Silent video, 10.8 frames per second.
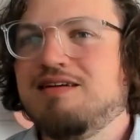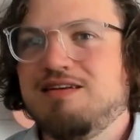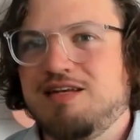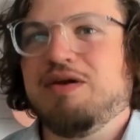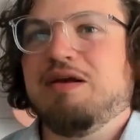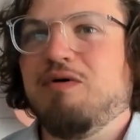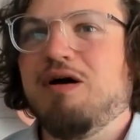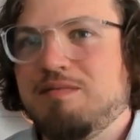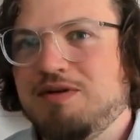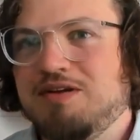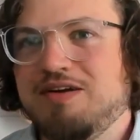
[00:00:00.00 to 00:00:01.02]
doing what
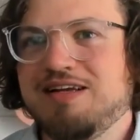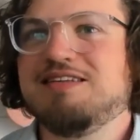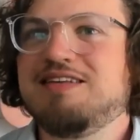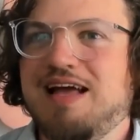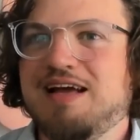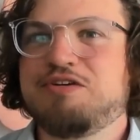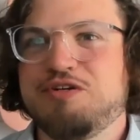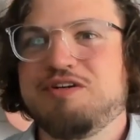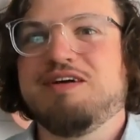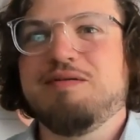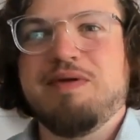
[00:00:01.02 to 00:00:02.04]
I'm doing in tech?
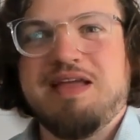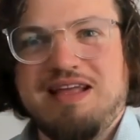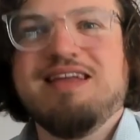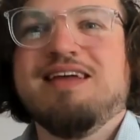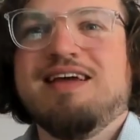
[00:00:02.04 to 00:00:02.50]
Should I be